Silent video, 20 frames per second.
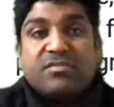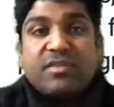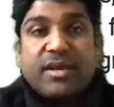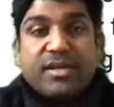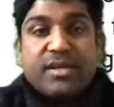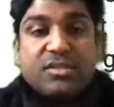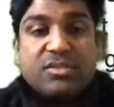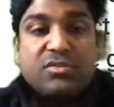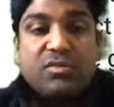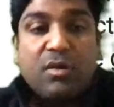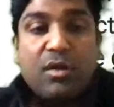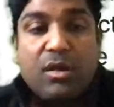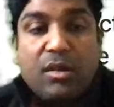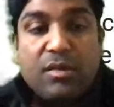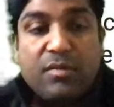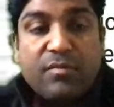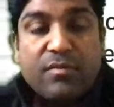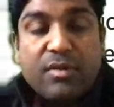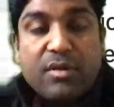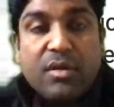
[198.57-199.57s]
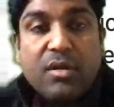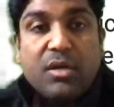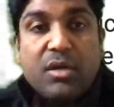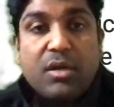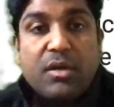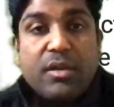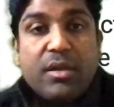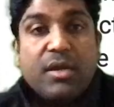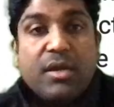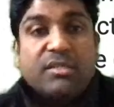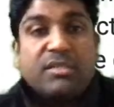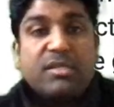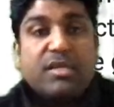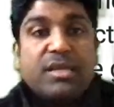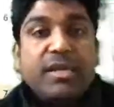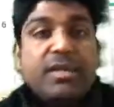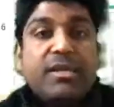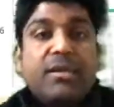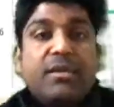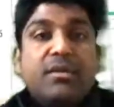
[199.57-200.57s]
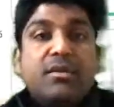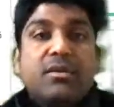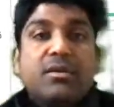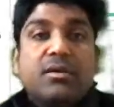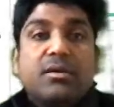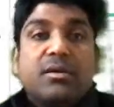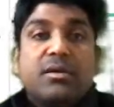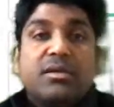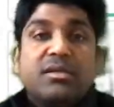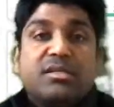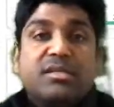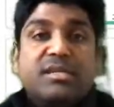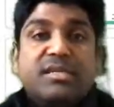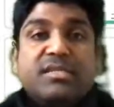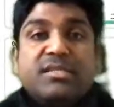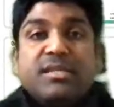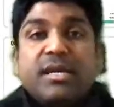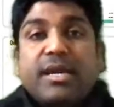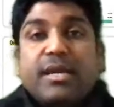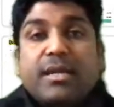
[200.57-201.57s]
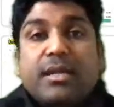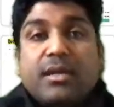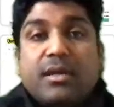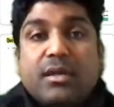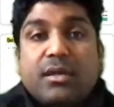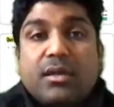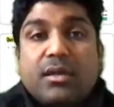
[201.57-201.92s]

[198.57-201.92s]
try and solve an RC here. It says that